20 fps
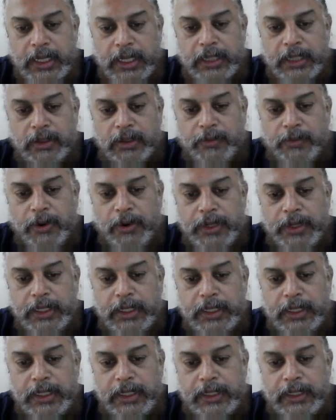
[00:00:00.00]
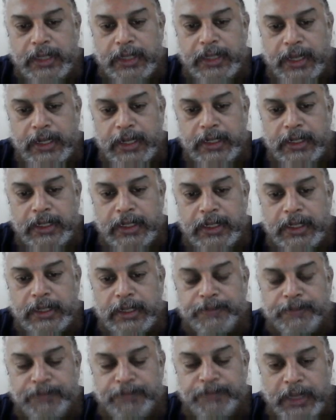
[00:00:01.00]
The body can
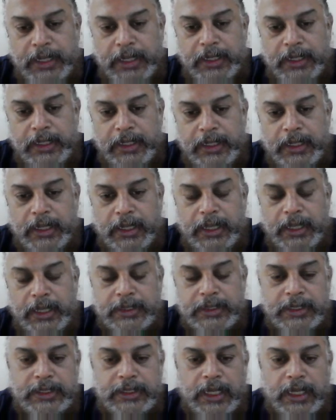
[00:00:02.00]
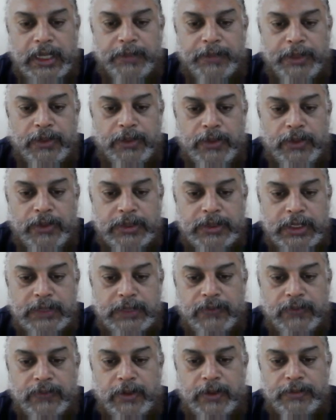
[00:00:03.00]
make essential amino acids
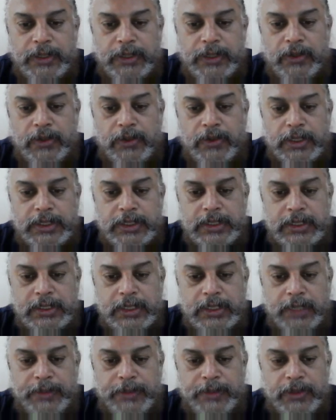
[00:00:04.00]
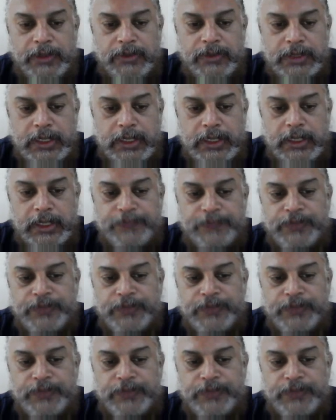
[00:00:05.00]
from the non-essential amino acid,